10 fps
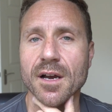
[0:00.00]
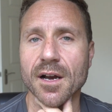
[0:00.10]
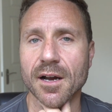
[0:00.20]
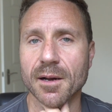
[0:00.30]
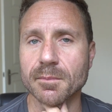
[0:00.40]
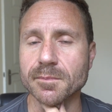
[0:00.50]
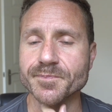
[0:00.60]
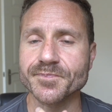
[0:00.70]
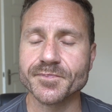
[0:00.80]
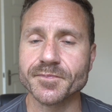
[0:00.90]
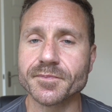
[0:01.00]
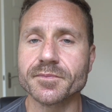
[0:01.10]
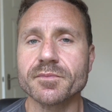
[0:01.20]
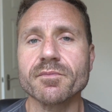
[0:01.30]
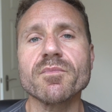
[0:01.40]

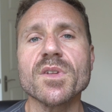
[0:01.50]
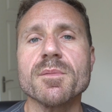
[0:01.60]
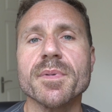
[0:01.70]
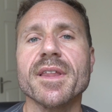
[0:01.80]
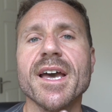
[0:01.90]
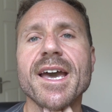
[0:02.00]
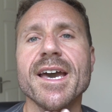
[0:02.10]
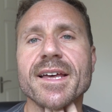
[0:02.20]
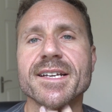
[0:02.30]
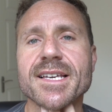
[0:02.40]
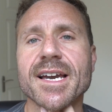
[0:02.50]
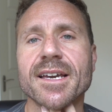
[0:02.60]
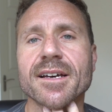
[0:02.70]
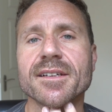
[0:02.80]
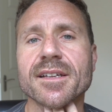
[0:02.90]
But the hair they
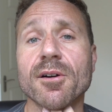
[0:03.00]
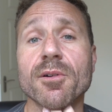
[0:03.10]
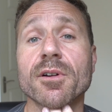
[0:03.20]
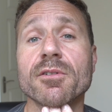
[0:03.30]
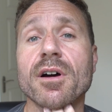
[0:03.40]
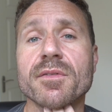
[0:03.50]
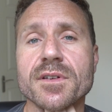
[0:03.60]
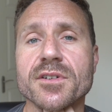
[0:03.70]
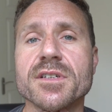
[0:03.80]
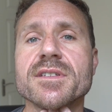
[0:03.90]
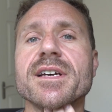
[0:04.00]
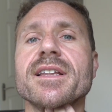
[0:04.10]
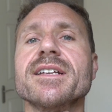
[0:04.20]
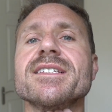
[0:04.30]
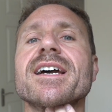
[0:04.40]
take under, or the grafts I should say,
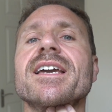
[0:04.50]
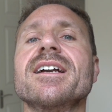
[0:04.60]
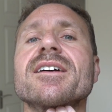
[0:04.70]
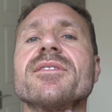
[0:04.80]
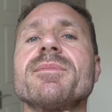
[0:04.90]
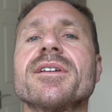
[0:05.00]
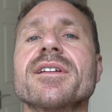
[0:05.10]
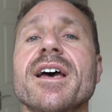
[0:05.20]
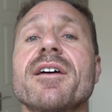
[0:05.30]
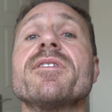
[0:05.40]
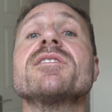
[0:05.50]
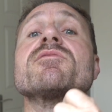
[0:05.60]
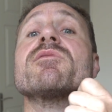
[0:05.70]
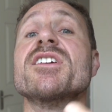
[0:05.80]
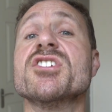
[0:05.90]
they take from under there. First of
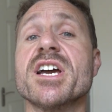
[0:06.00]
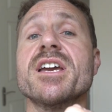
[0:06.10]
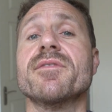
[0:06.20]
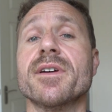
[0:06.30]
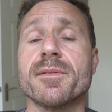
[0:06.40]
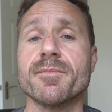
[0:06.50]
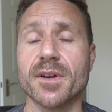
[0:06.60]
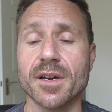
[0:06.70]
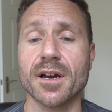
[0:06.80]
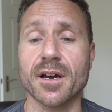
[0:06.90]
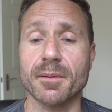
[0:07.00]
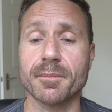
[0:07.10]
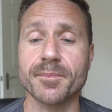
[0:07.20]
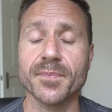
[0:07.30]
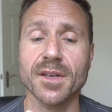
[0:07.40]
all, they shave it.
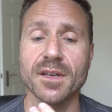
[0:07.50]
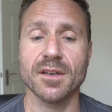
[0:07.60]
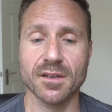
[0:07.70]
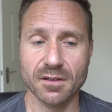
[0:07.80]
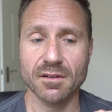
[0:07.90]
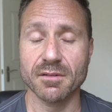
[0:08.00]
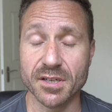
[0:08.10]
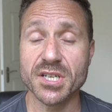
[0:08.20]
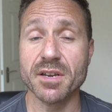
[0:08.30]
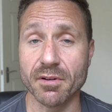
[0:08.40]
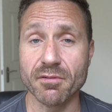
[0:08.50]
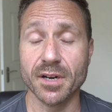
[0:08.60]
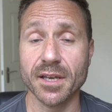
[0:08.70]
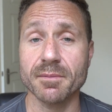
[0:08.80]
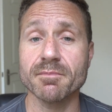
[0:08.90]
They shave it
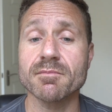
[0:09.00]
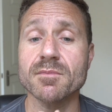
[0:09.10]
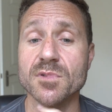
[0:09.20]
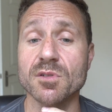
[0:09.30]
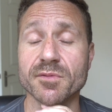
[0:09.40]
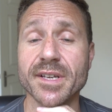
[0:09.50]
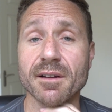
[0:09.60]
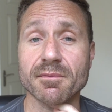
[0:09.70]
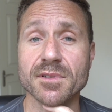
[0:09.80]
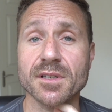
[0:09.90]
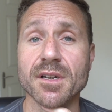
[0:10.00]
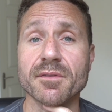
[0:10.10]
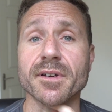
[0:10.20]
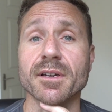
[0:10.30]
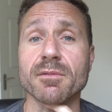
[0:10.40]
really sort of down to
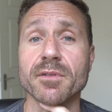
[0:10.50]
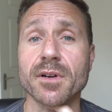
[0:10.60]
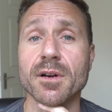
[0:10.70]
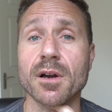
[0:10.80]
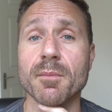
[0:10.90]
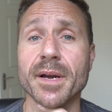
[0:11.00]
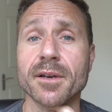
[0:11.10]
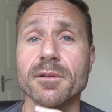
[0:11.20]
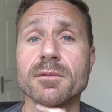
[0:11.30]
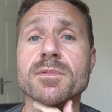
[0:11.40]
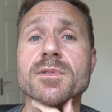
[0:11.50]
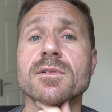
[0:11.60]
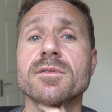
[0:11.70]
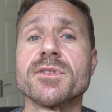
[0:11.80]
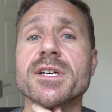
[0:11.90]
nothing with a manual
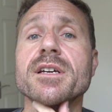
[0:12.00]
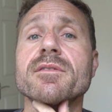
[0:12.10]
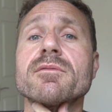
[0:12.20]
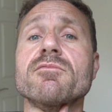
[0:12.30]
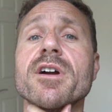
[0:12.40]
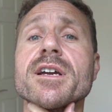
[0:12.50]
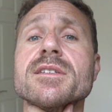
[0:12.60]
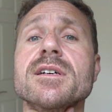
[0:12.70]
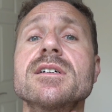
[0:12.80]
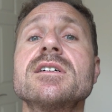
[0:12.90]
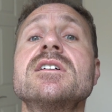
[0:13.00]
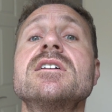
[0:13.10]
sort of shave razor.